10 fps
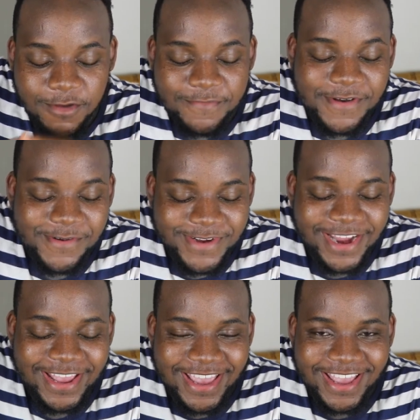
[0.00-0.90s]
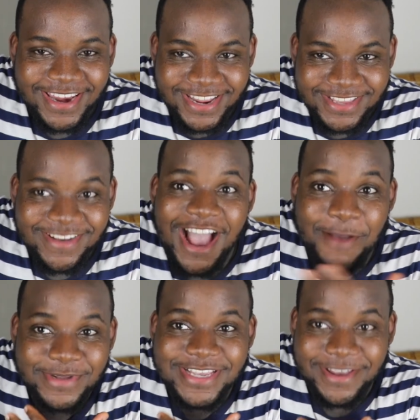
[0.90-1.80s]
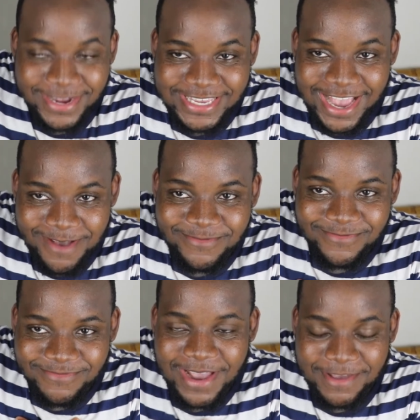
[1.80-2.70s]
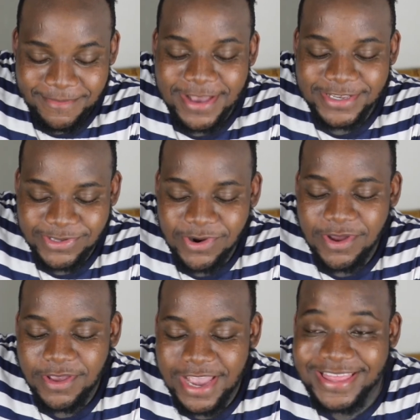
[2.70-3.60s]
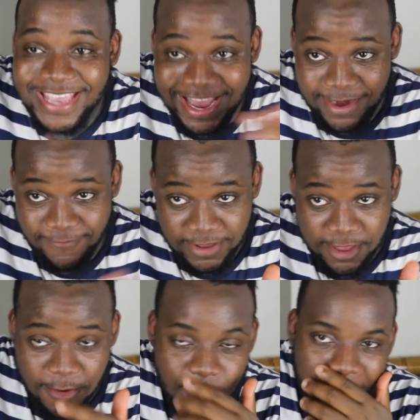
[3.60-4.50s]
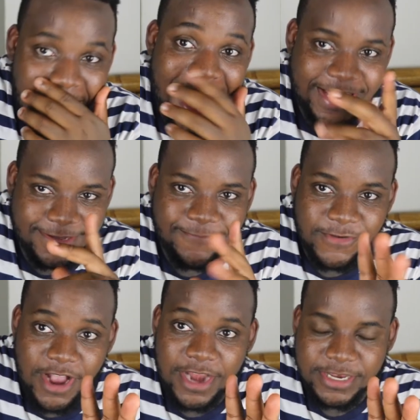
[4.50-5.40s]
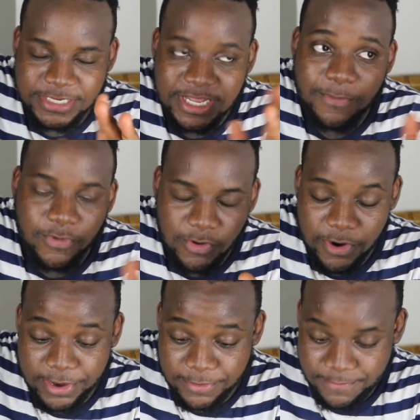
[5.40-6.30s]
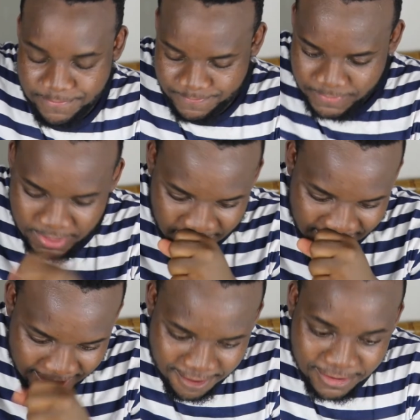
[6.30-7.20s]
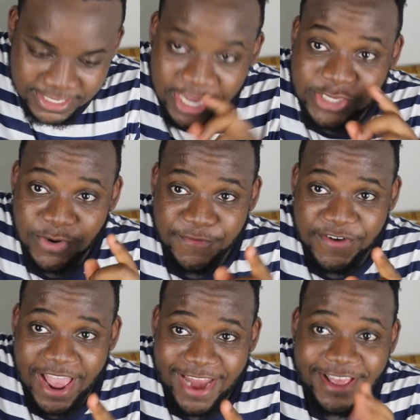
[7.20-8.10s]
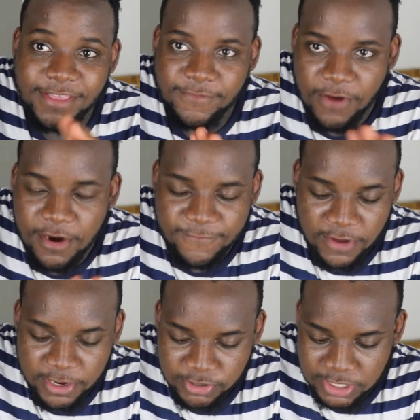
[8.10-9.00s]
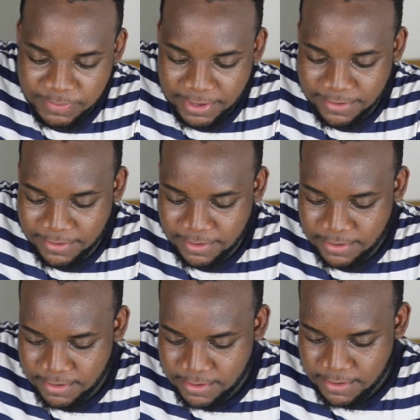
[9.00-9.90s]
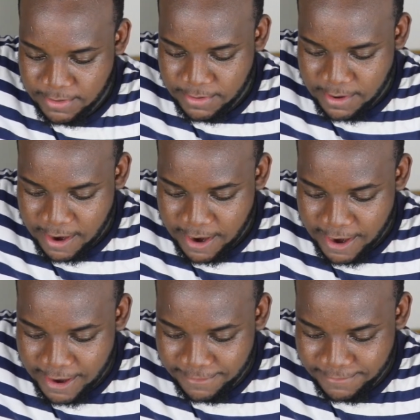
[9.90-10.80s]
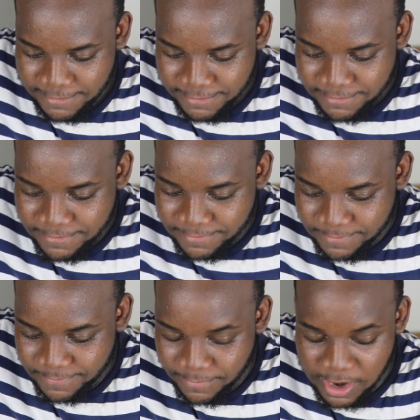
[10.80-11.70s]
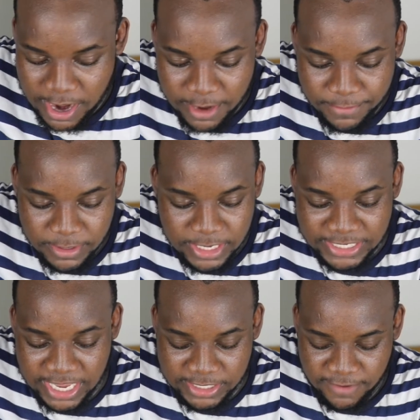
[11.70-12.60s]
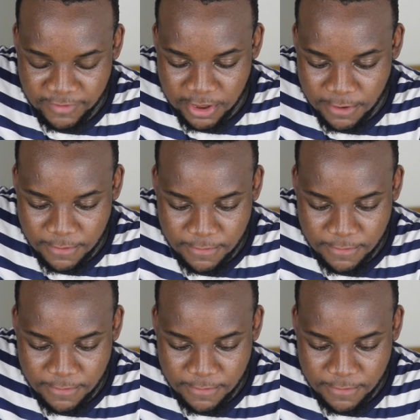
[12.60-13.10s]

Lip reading: But we're going to get into it. I'm going to tell you the time, my story at the end of the video when I forgot to stop recording. Okay, stay tuned for that. It's very funny, trust me. Alright, but let's get into the video.